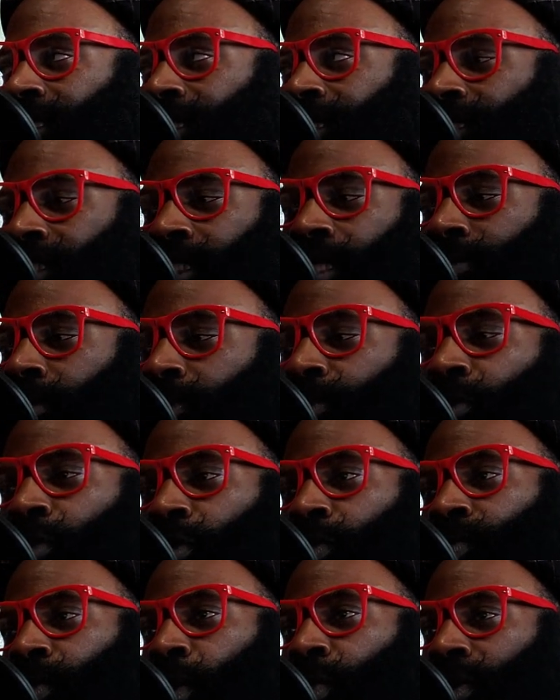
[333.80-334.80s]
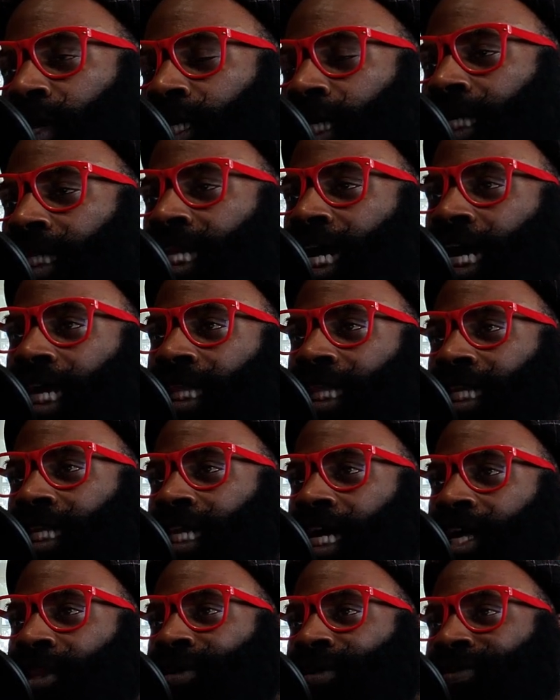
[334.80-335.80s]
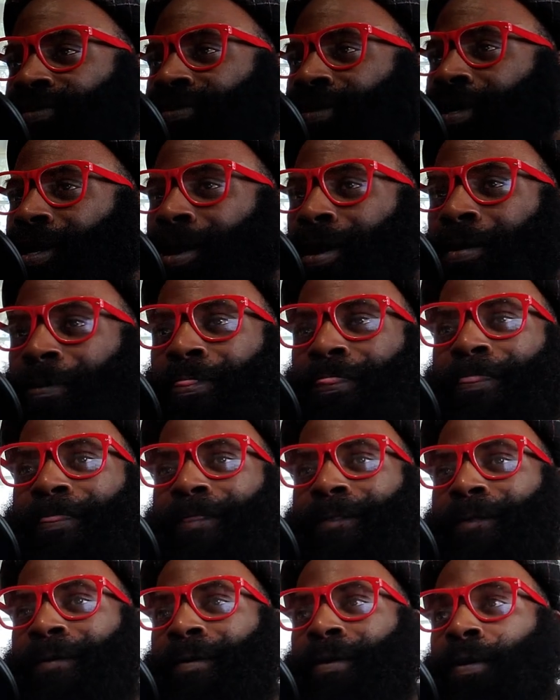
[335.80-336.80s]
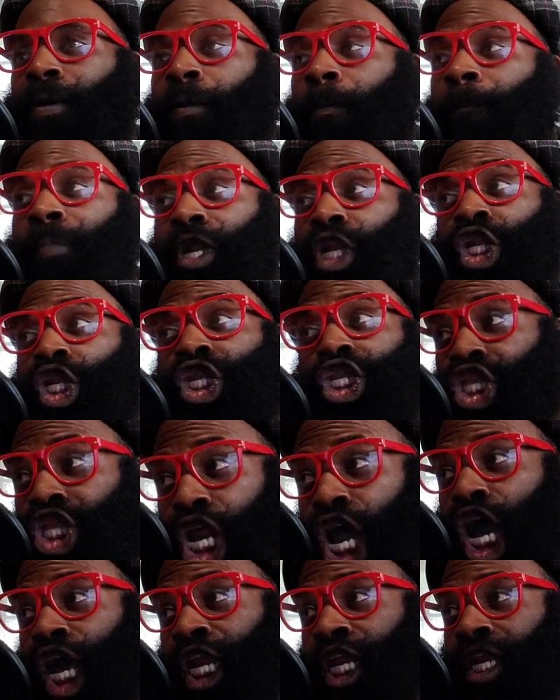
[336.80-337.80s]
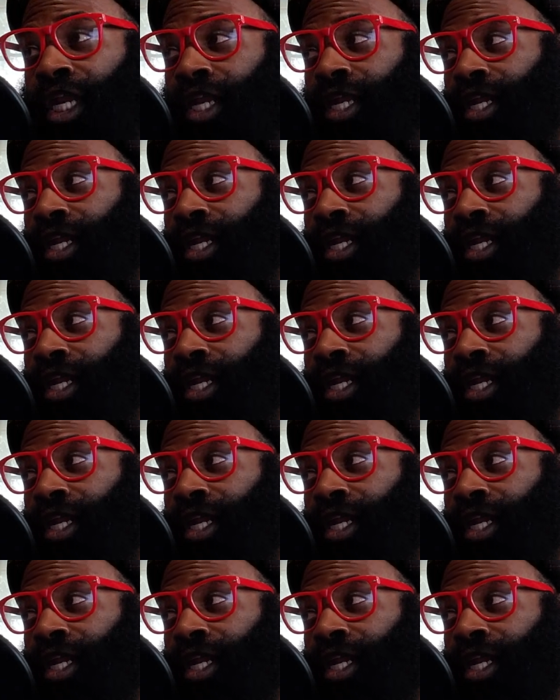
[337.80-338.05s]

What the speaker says: Some are more woke and enlightened than others. But none